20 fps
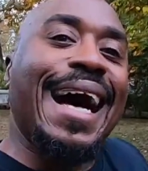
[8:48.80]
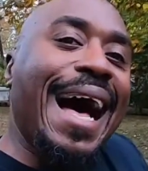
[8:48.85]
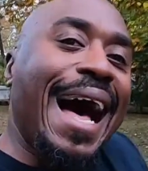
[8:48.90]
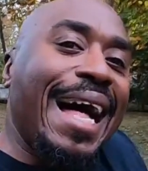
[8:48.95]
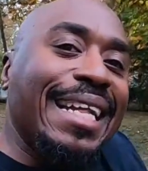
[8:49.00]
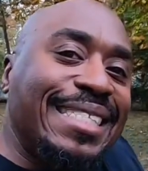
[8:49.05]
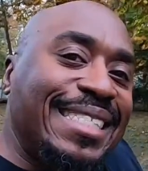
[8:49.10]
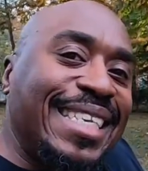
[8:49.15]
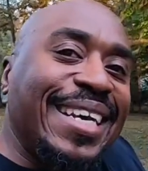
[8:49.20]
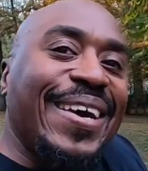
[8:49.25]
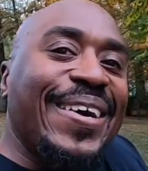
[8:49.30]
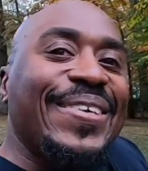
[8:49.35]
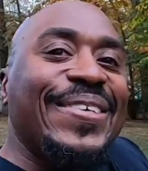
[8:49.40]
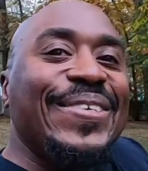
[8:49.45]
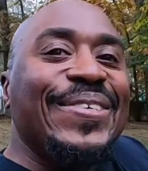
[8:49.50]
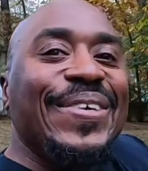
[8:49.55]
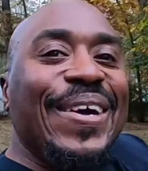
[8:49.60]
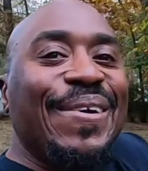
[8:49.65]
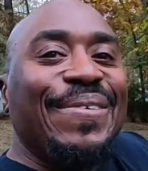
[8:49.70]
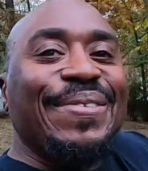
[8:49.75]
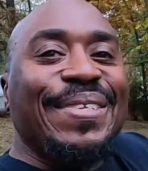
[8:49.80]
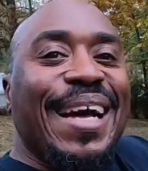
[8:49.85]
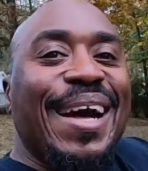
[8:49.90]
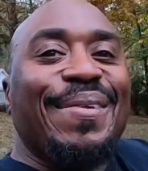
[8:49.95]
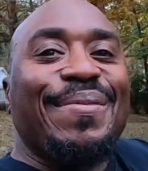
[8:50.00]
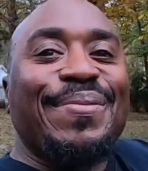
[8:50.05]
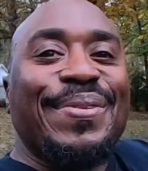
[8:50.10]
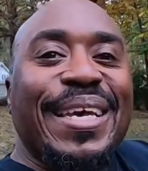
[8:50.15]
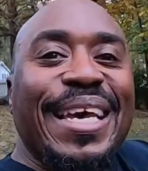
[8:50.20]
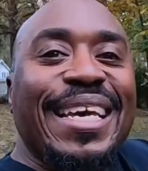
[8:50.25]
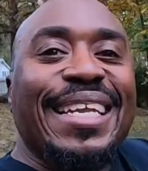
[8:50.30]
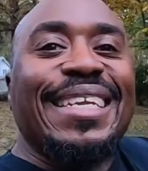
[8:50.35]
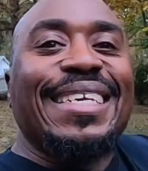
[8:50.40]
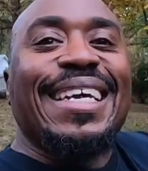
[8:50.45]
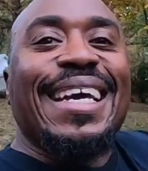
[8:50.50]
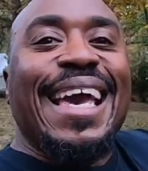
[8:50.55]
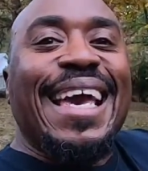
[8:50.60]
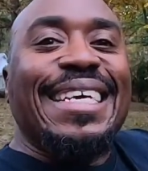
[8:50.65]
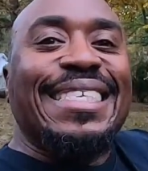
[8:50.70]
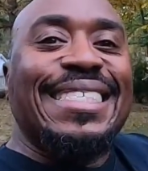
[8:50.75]
I tell you, I'm getting
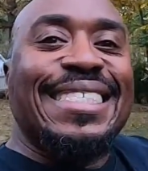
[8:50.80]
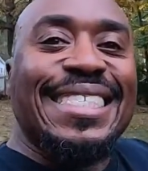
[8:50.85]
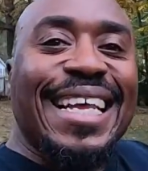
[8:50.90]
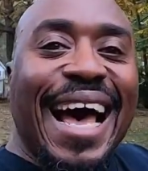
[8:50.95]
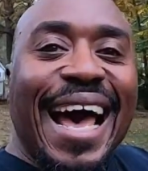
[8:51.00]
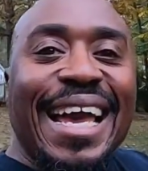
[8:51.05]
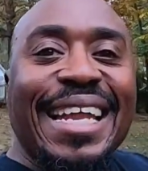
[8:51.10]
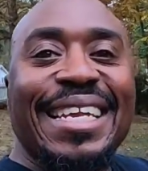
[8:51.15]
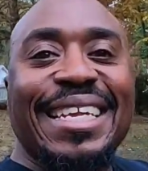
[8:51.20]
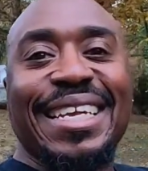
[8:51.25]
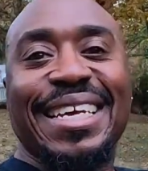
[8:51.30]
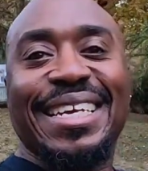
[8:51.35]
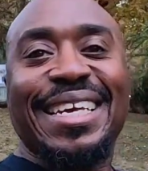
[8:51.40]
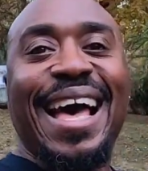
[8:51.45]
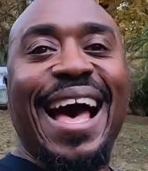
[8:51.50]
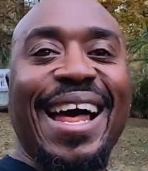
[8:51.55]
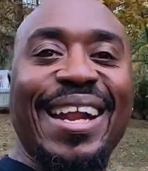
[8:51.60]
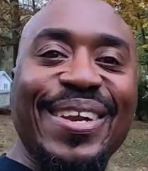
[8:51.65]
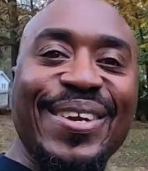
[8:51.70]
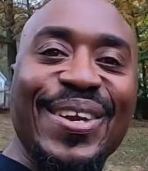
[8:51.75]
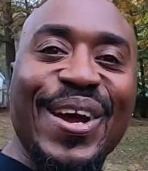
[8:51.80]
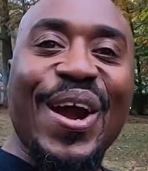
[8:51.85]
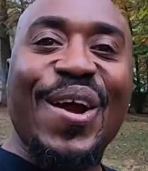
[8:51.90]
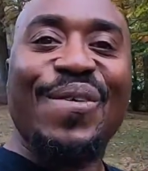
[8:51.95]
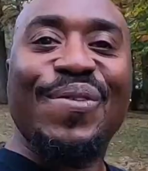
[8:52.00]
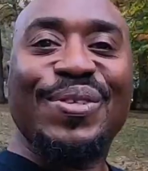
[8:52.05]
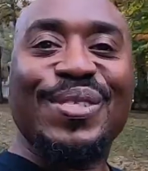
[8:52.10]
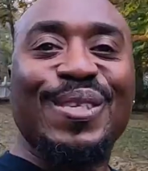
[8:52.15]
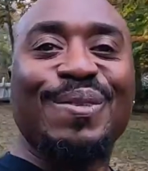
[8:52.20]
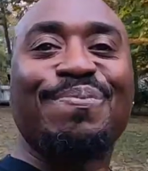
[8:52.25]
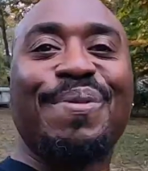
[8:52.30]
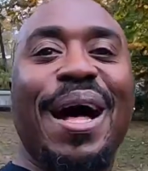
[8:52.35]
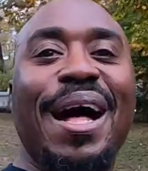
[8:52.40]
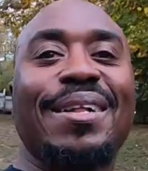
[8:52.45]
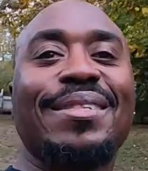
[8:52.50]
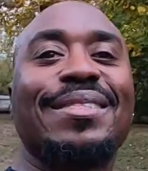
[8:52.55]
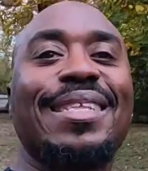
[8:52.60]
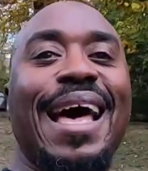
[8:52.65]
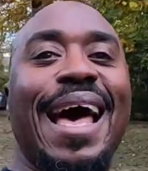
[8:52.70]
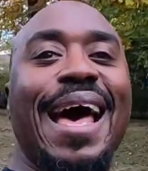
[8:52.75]
excited and kind of nervous
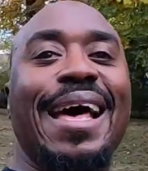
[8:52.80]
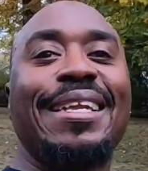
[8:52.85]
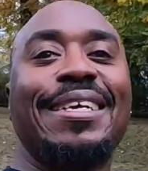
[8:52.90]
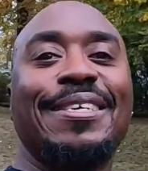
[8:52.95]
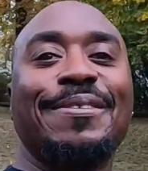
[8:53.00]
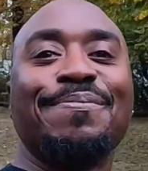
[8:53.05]
about that,